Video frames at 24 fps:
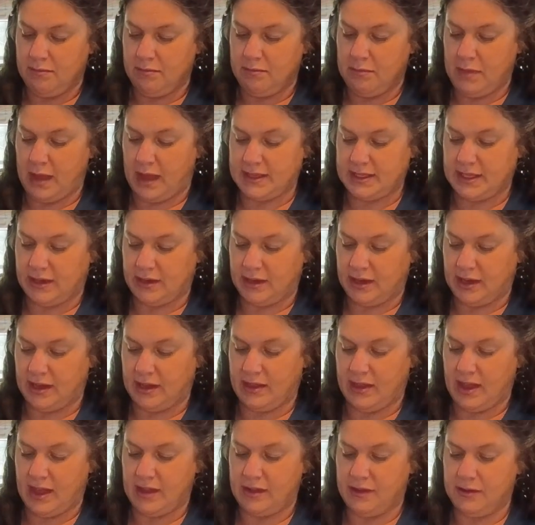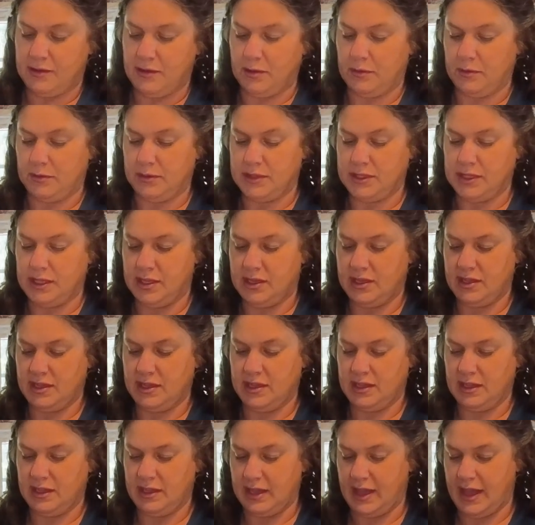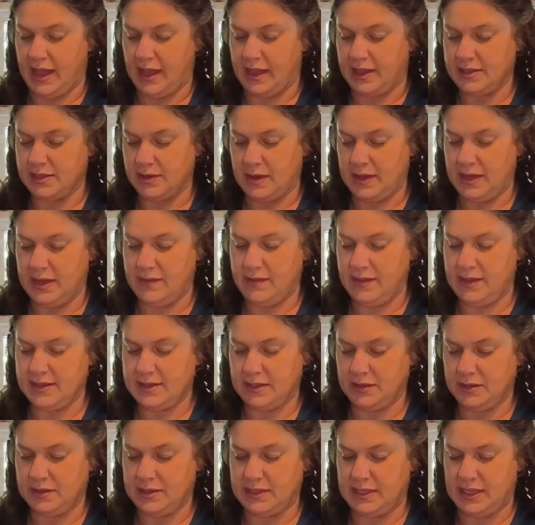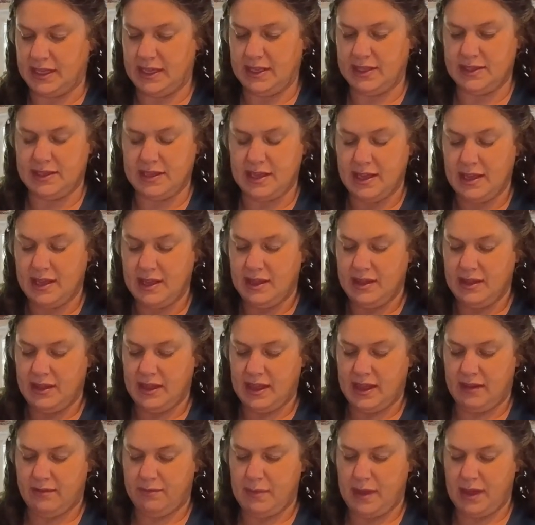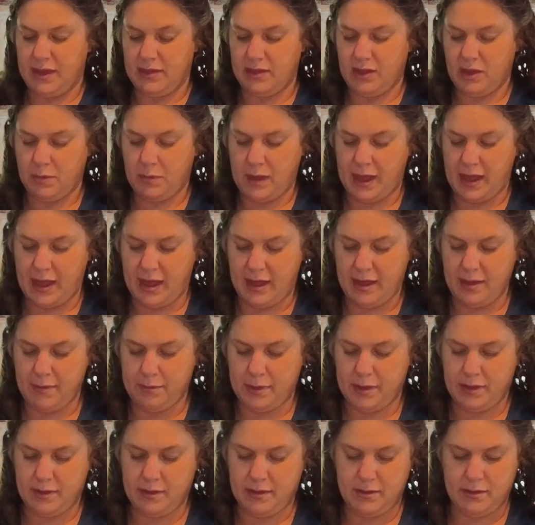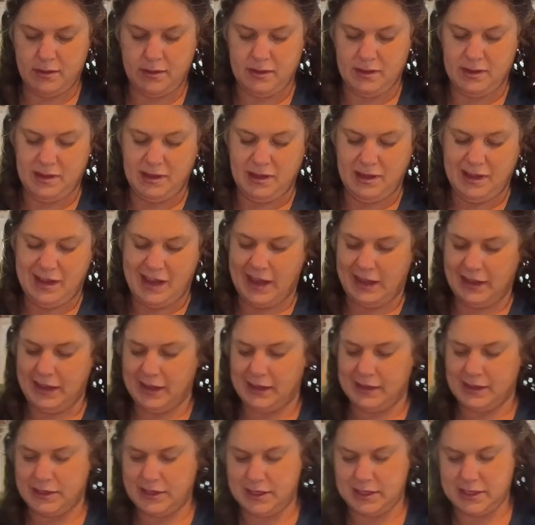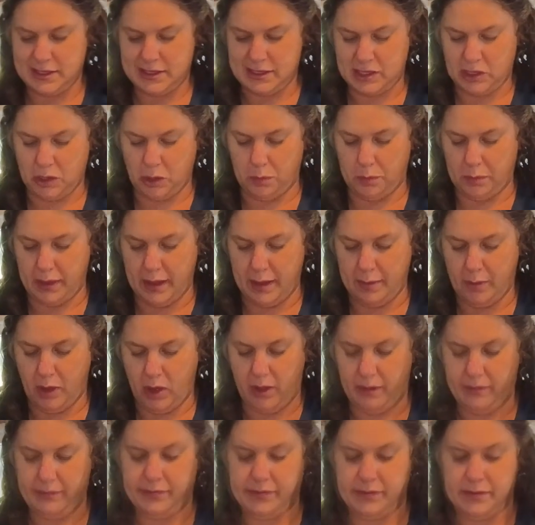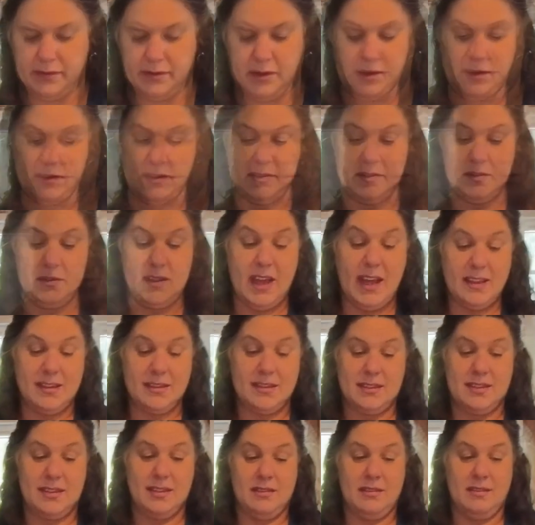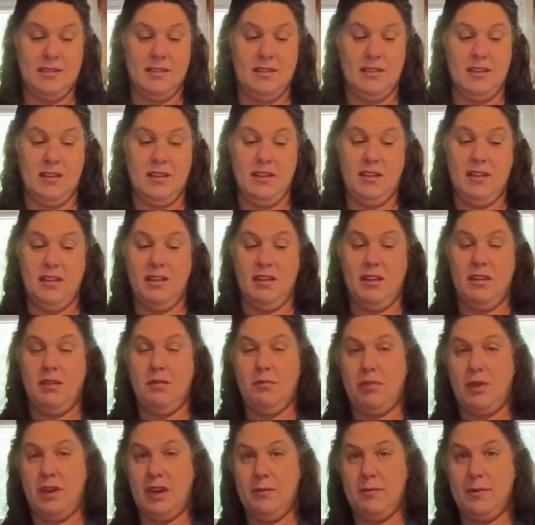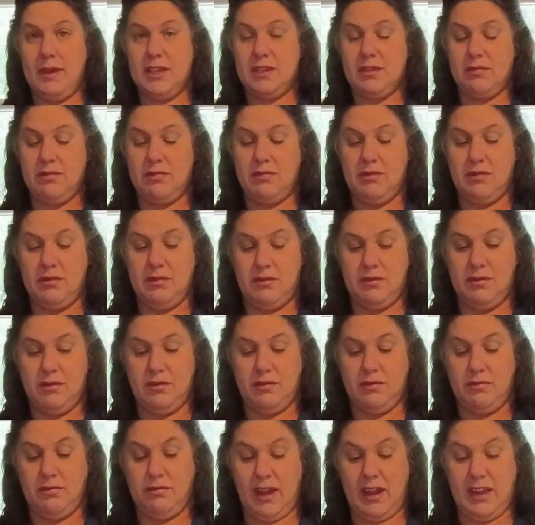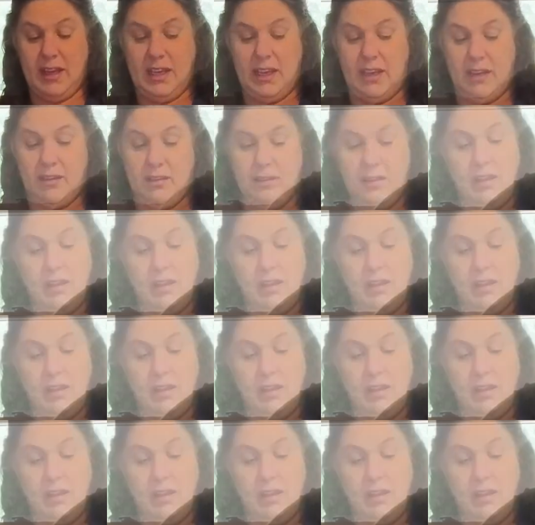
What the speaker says: bacteria that you don't like. So any of these little seeds that have made their way up, I like to just scoop them off. So that's pretty much ready.